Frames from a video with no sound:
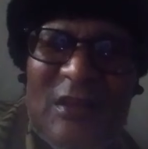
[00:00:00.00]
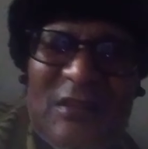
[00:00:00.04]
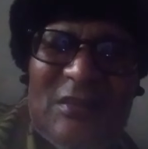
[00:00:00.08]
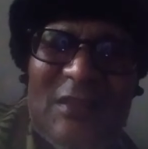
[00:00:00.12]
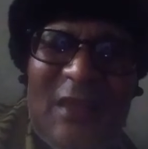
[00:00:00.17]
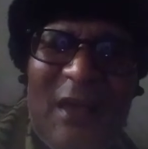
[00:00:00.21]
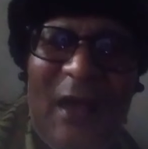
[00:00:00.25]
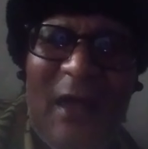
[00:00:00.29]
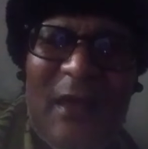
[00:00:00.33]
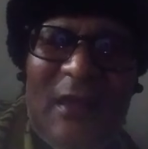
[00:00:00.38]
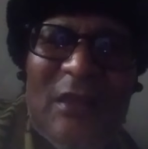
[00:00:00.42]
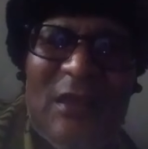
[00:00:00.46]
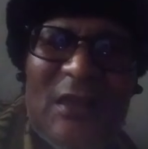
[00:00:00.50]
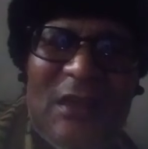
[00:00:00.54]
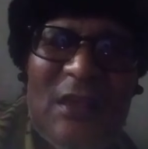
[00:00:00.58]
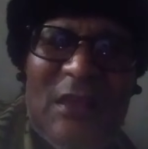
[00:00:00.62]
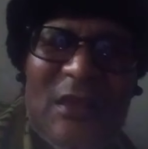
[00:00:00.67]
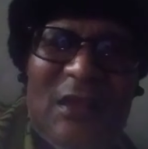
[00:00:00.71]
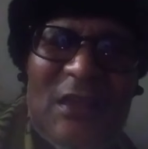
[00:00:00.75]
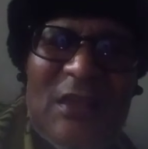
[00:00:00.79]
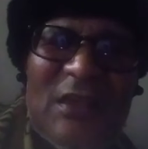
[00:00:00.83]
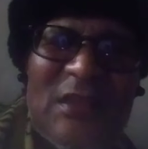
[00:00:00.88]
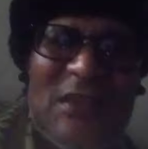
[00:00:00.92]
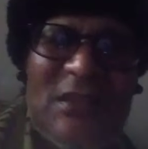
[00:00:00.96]
that
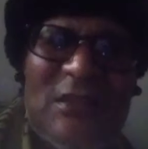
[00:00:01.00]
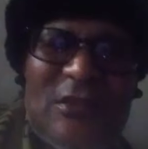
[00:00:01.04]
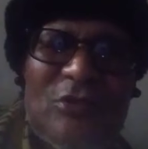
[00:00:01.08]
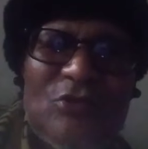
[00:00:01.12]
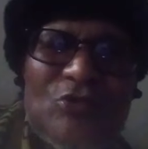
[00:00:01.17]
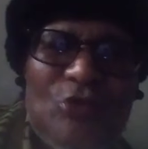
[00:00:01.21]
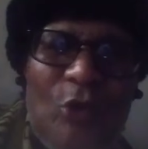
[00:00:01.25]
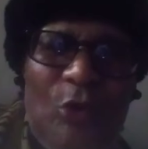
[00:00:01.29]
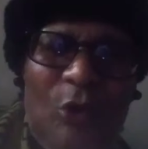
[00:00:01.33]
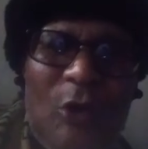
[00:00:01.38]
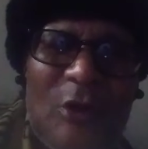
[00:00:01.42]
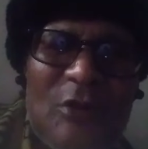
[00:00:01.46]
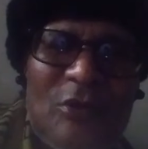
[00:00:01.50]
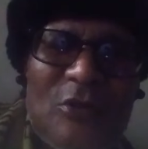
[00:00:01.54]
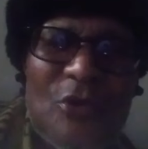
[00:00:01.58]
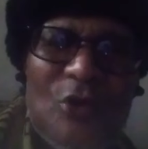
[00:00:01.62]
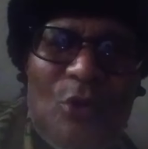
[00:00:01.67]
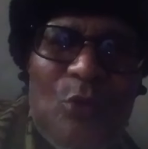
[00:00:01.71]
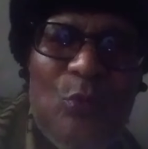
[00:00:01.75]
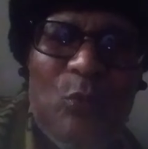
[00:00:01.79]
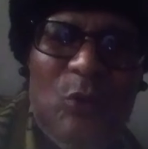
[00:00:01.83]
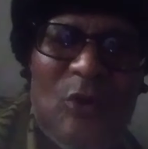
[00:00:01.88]
he thought